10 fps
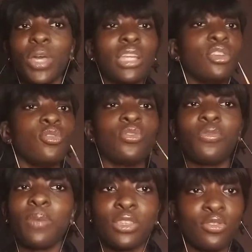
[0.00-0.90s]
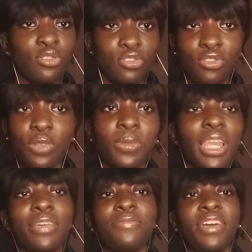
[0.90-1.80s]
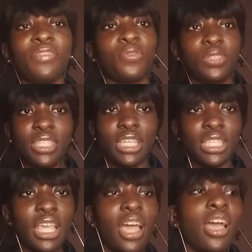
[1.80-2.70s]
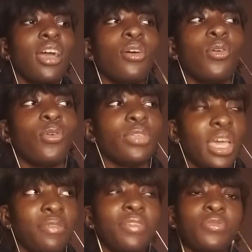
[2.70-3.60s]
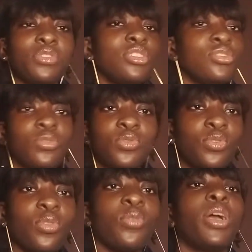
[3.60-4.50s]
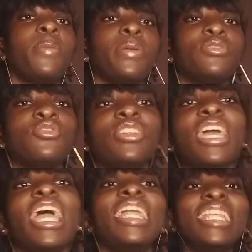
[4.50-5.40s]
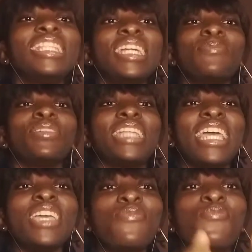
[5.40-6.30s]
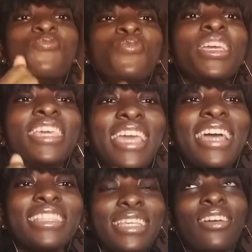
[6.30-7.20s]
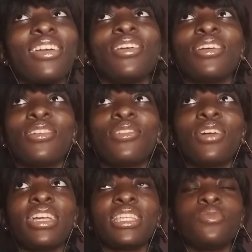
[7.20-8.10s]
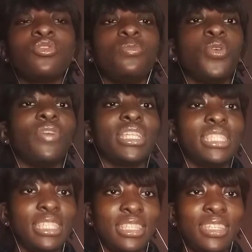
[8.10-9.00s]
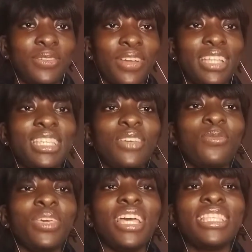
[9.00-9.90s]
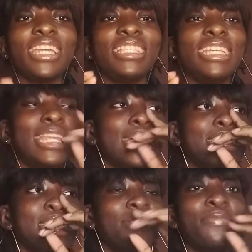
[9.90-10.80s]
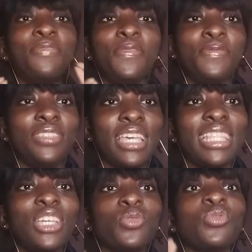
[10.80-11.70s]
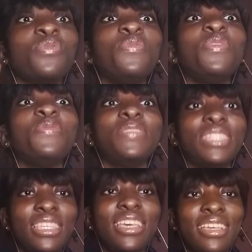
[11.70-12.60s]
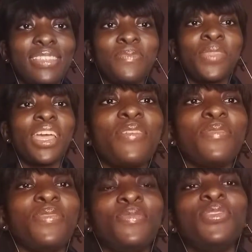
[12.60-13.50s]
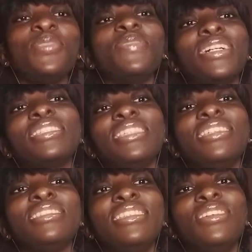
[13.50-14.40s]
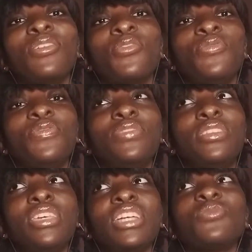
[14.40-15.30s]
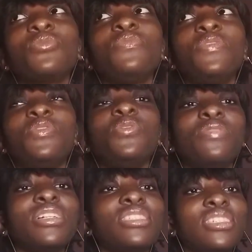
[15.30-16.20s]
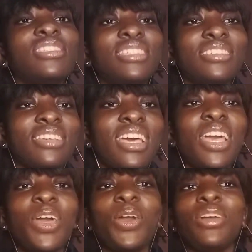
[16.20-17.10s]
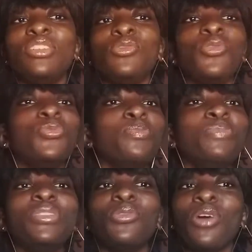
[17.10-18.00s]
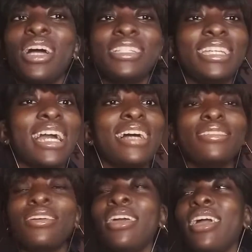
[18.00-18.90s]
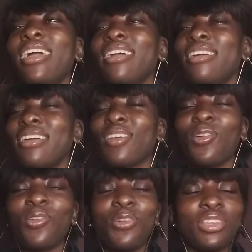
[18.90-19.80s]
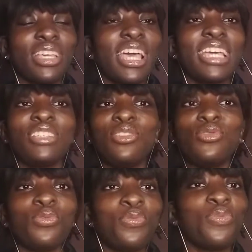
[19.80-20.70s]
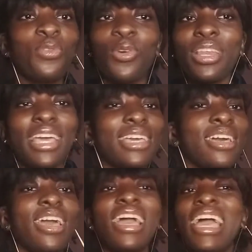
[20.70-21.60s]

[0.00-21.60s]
we had a lot of pastor students. They're like 5 or 6, or yeah, 5 or 6 or so. Pastor J. The thing was that if we get exams used to be over 60, right? If we get anything less than 50, I think it was 50, yes, 50 over 60 or 50, yes, it was 50 over 60. She's going to beat up, and she can, hey God, she used to flow, like